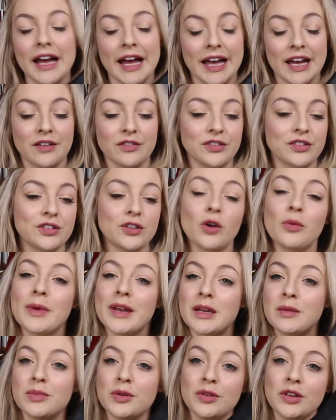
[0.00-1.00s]
I have so
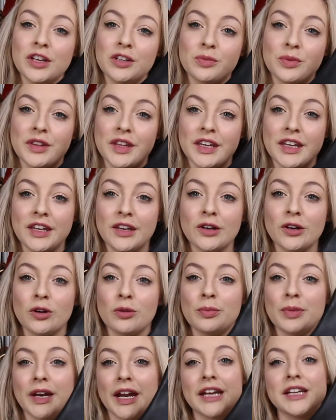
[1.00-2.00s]
many booties with a
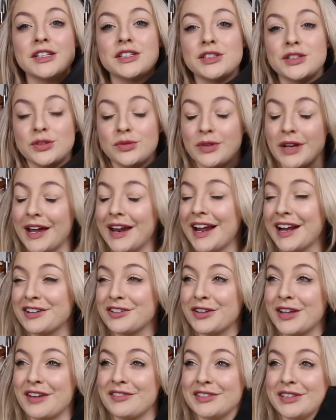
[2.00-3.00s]
heel, but I do not
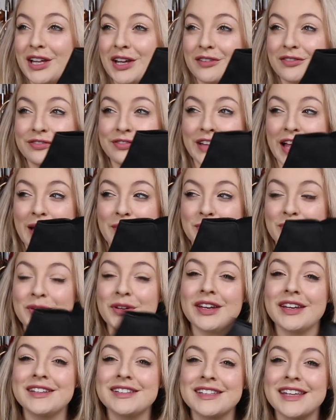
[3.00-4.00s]
actually have a lot of flat
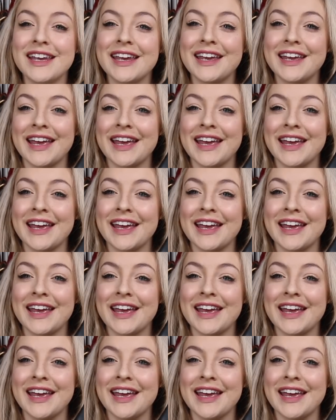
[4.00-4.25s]
booties,